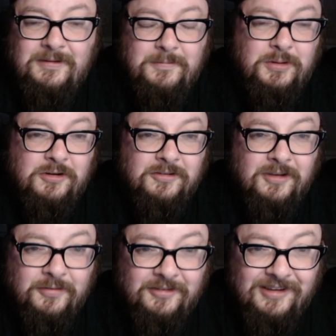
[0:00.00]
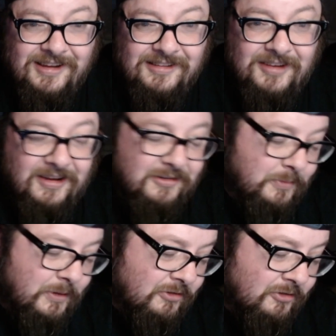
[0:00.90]
because I've seen text
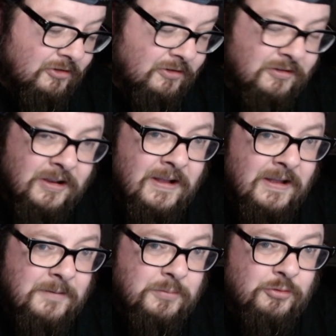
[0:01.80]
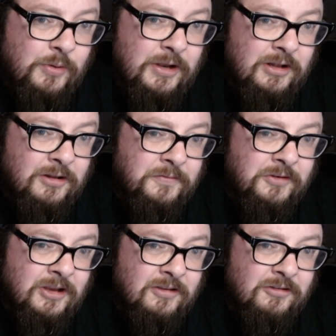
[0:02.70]
messages between
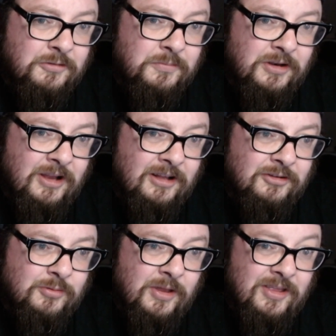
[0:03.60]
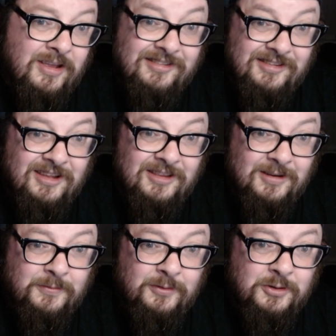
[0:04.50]
Loveday and somebody else where they say
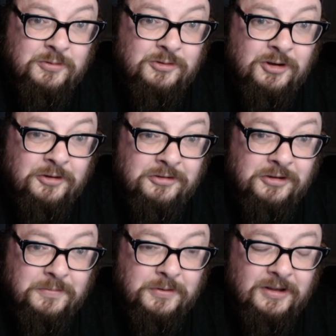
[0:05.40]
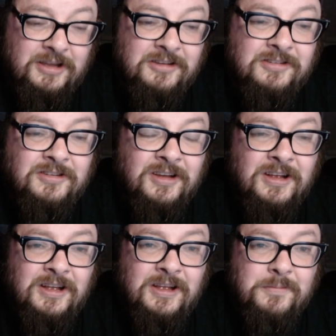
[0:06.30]
that Flew's gone to the police
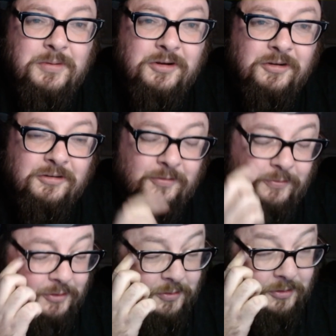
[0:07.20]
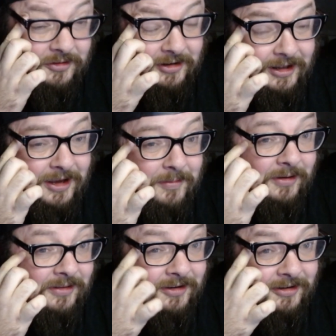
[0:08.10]
because Flew is
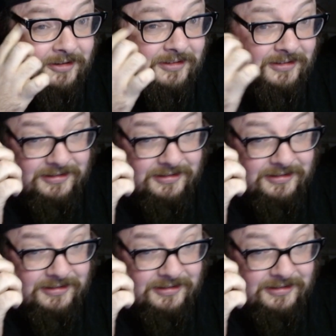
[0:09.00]
claiming that